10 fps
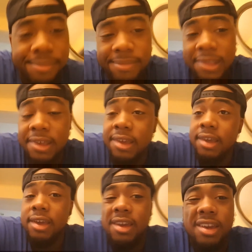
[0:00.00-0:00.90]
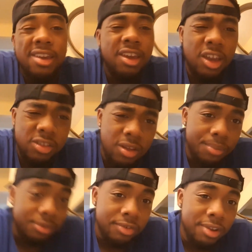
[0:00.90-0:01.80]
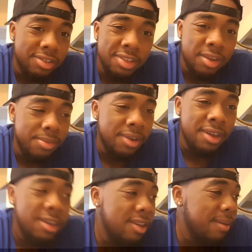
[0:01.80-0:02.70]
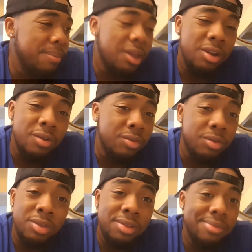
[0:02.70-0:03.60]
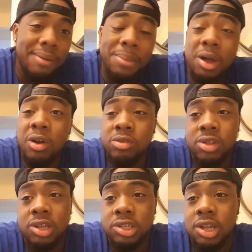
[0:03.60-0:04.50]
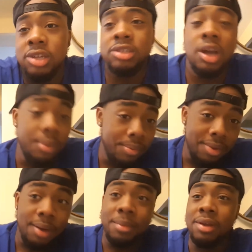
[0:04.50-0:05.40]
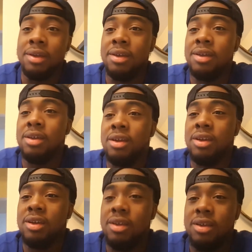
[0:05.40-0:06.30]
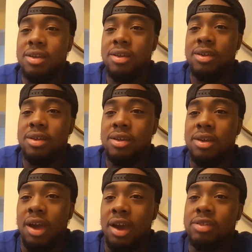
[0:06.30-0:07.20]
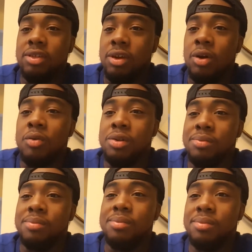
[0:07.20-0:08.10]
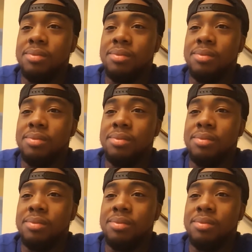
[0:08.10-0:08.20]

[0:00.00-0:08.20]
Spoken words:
yeah, that's all I'm just trying to say, man. I'm not gonna do it. I'm not gonna do that challenge. I'm gonna actually go and